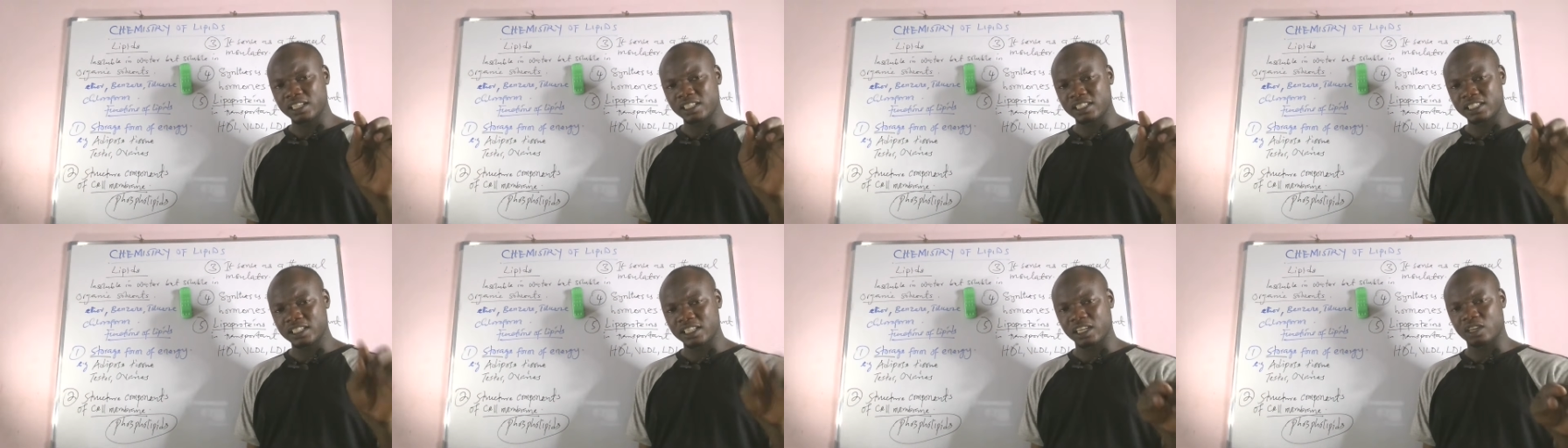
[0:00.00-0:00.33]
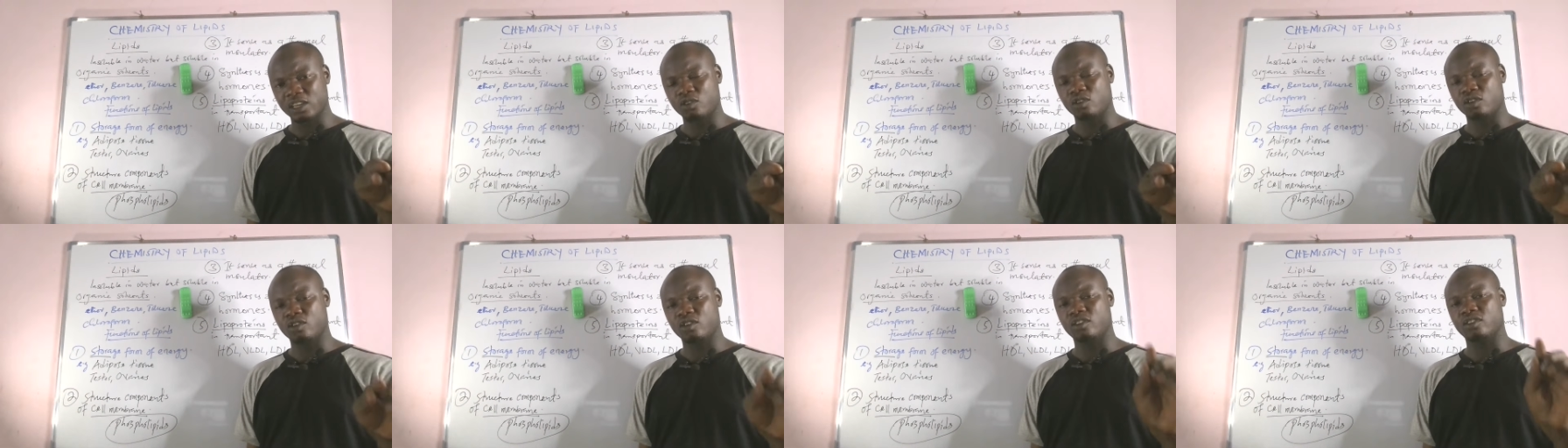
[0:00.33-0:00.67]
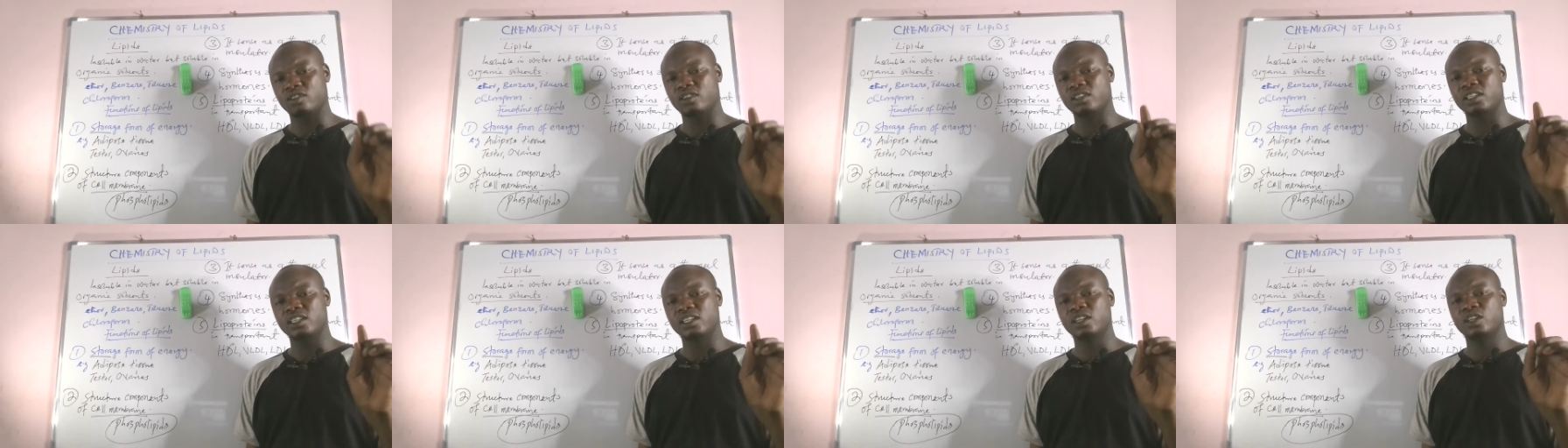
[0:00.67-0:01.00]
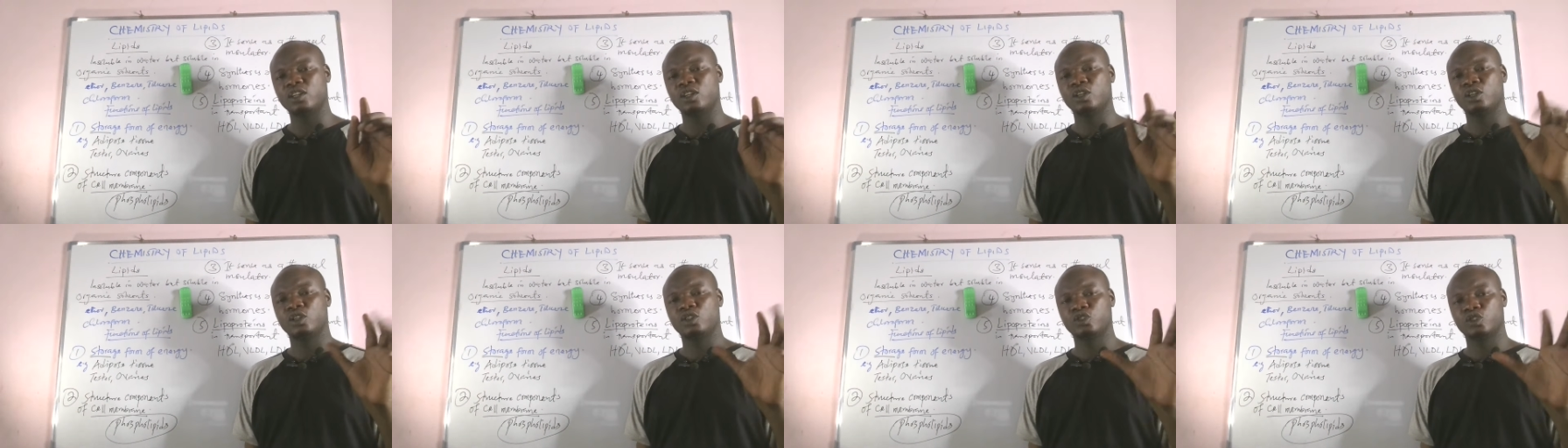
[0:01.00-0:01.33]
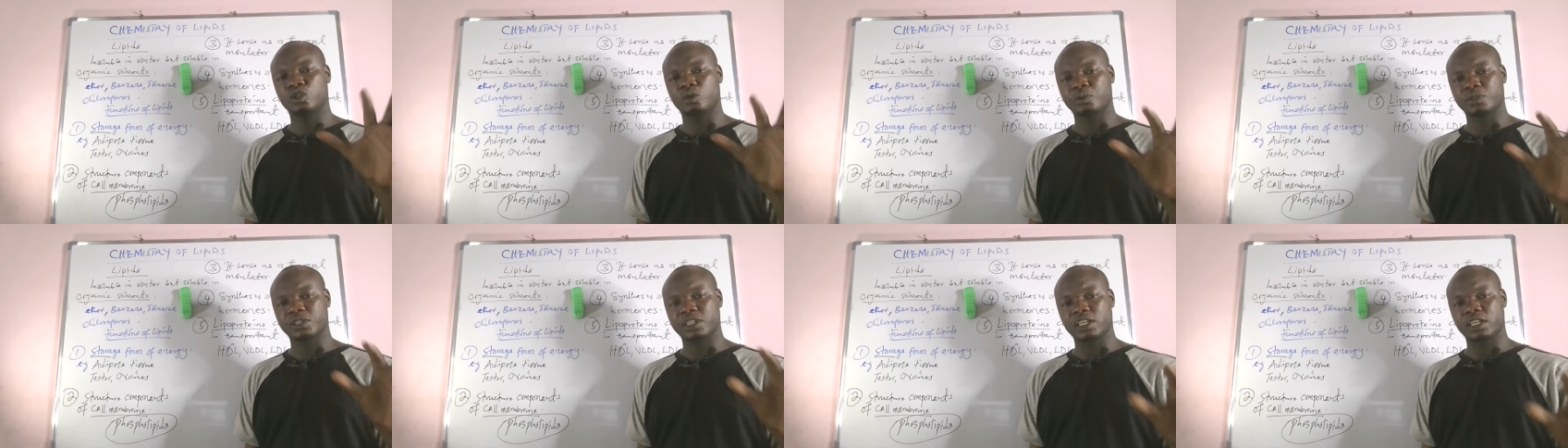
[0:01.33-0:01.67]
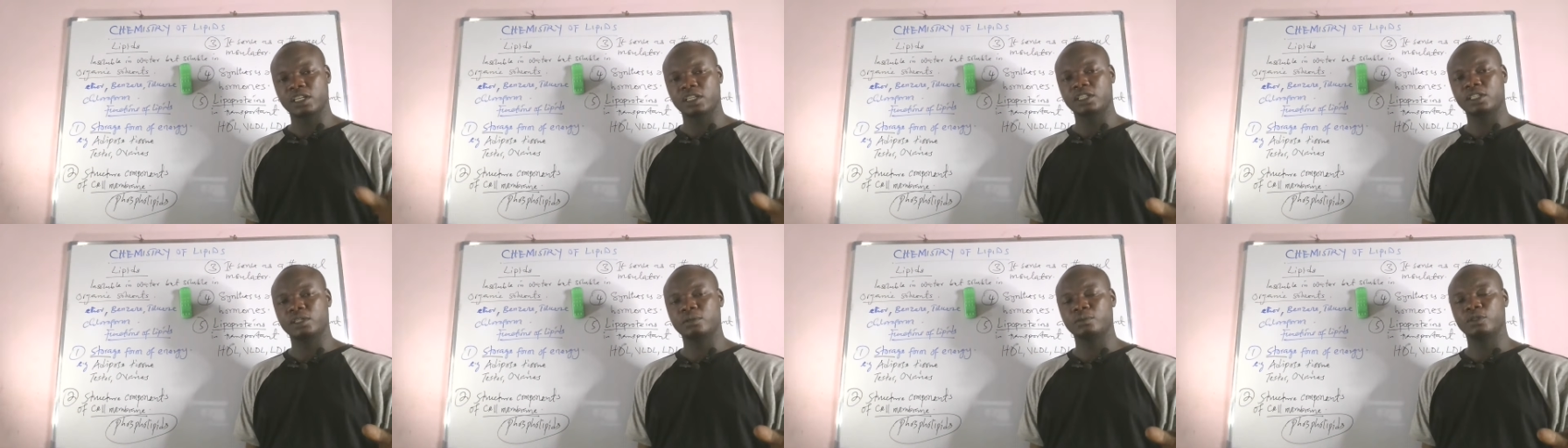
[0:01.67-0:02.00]
check on
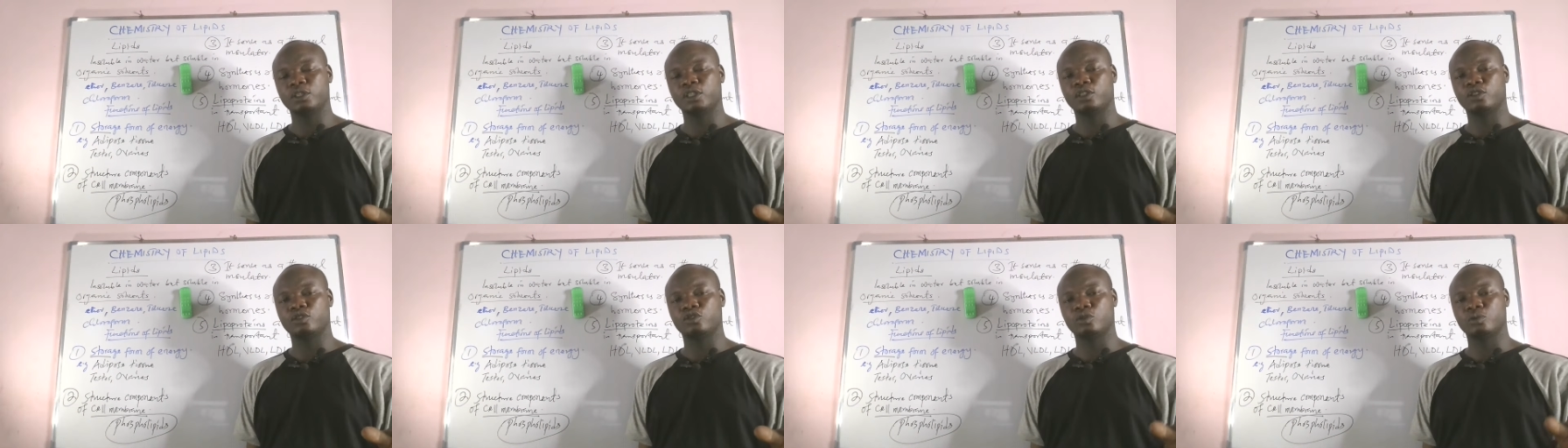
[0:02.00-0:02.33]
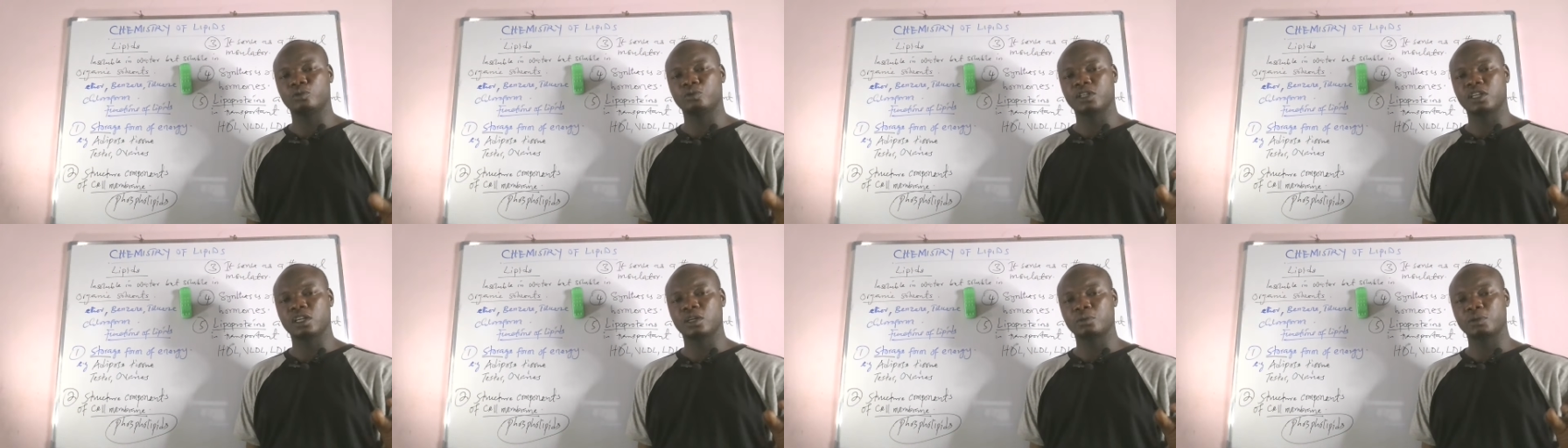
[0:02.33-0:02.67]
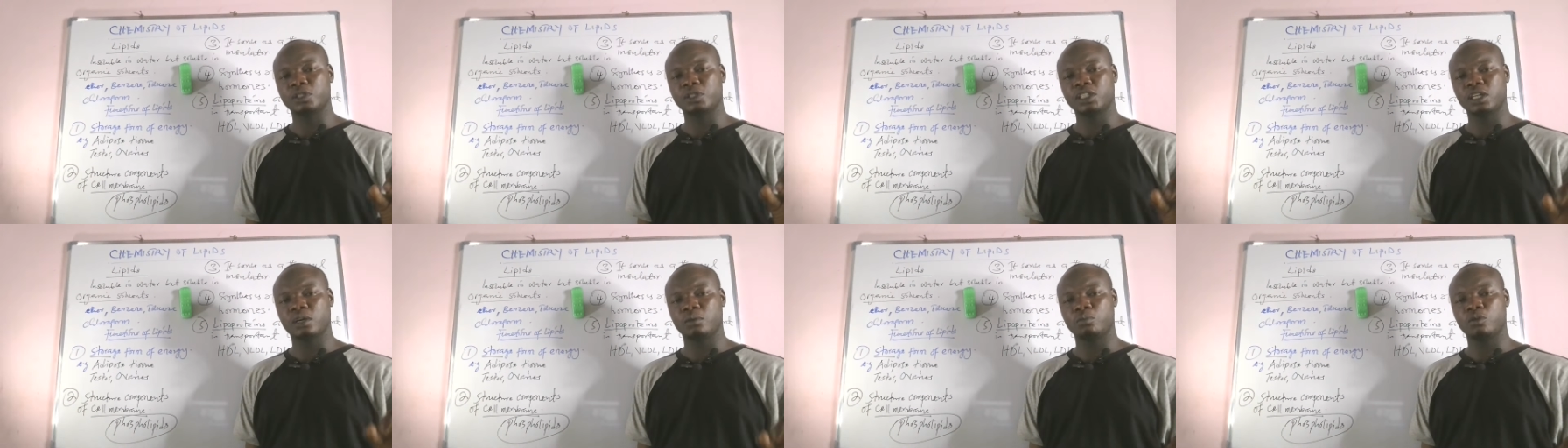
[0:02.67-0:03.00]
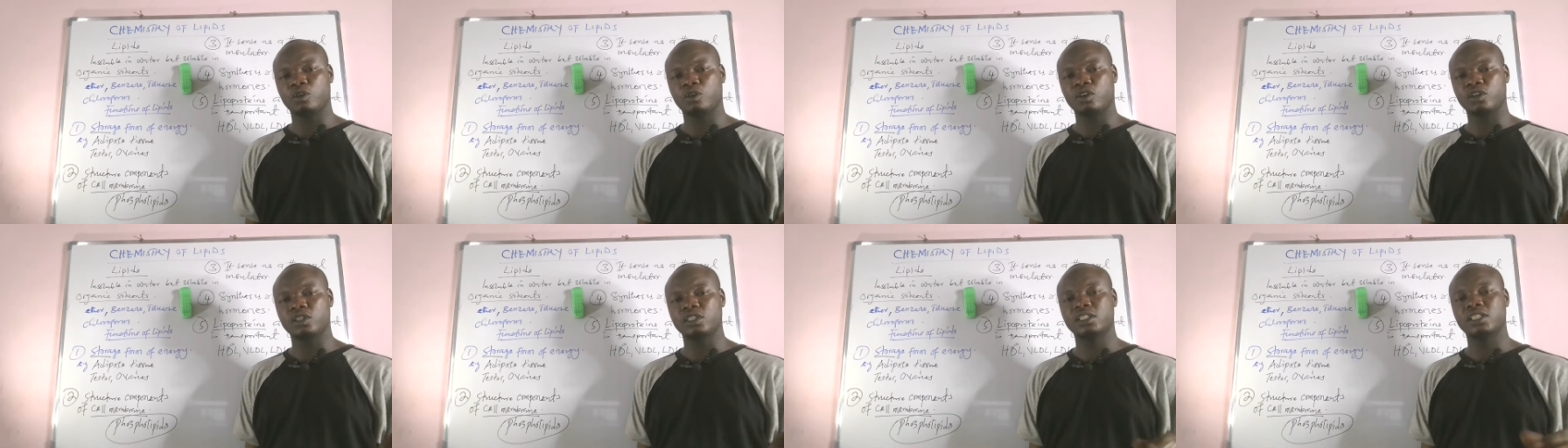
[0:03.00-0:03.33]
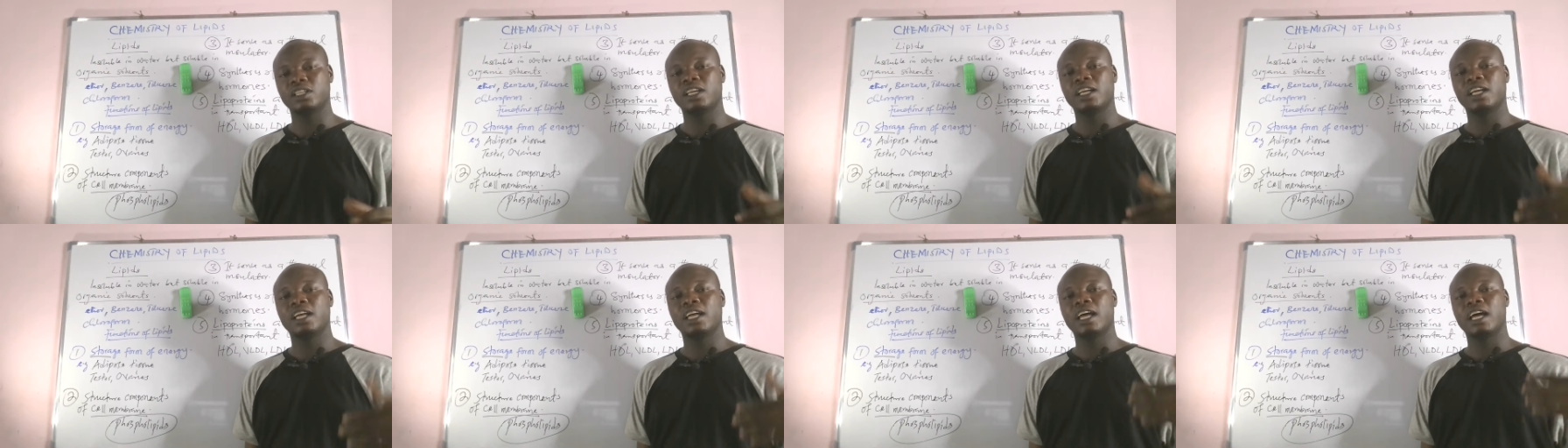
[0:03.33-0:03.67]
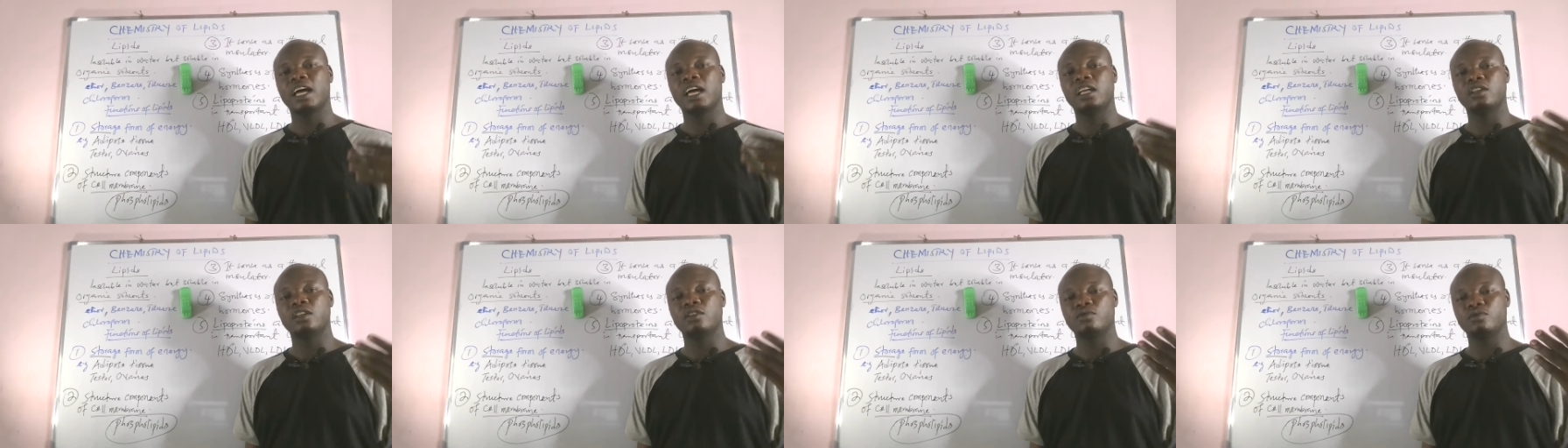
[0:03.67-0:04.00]
subscription box,
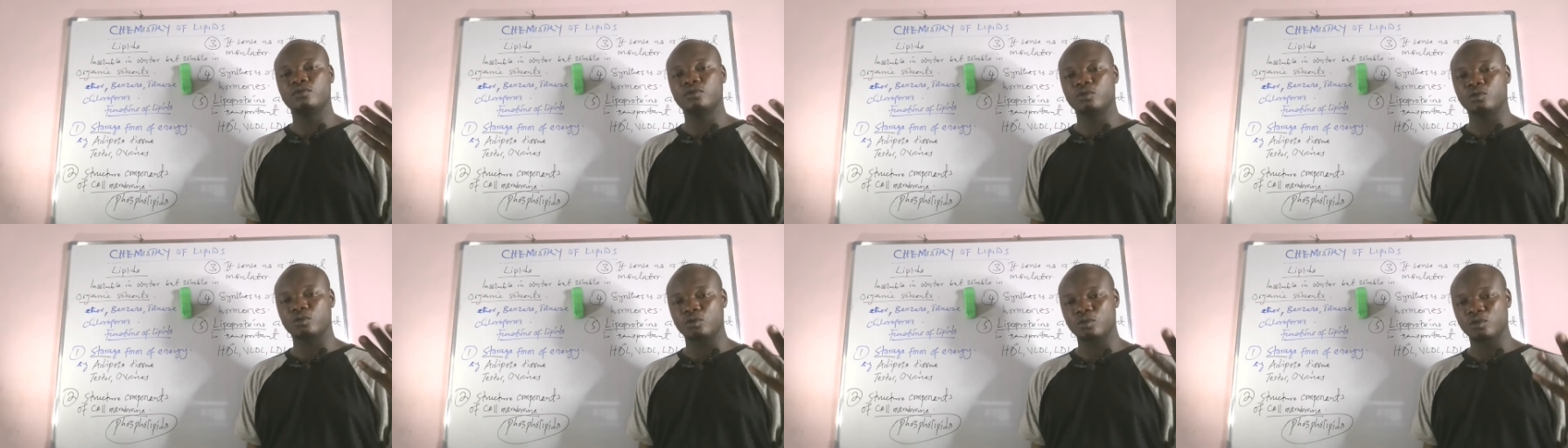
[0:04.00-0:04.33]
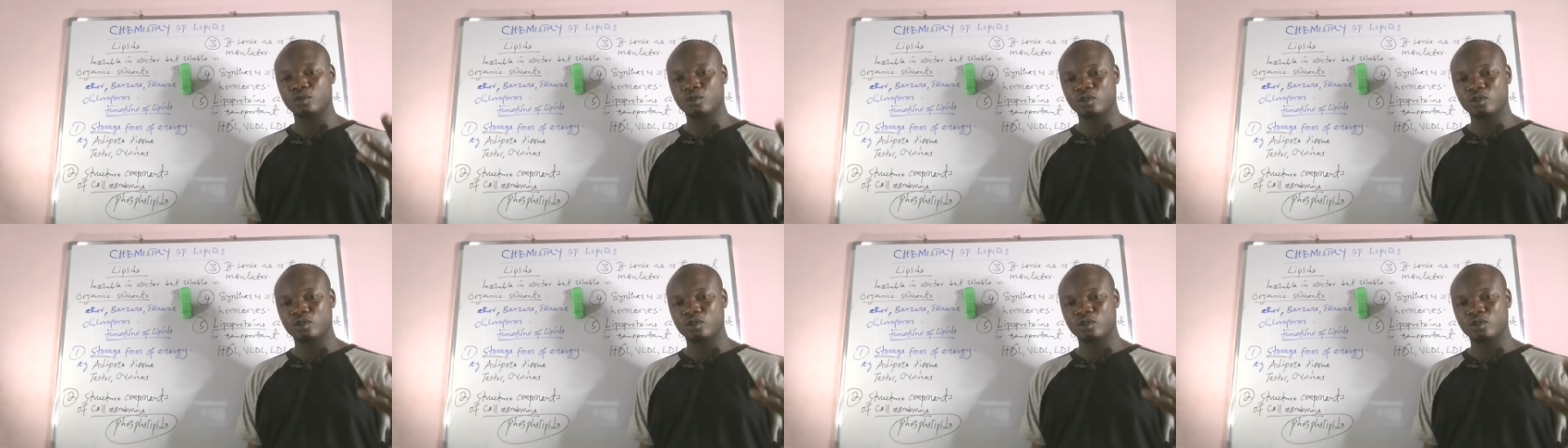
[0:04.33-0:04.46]
and if you